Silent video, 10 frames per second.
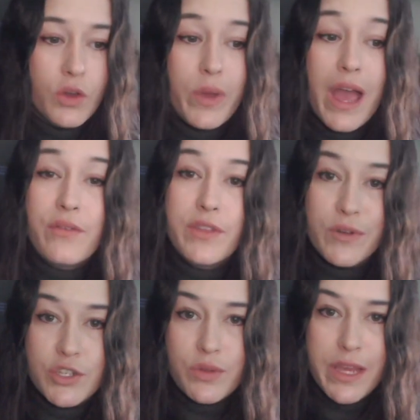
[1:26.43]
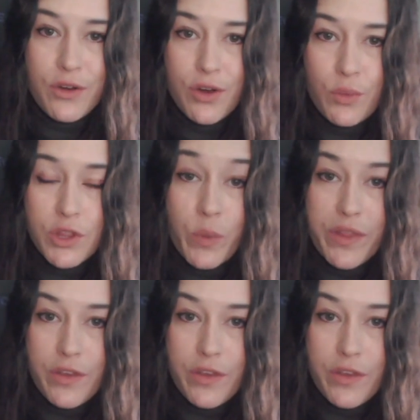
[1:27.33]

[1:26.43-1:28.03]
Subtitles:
We have the original Hero with the width of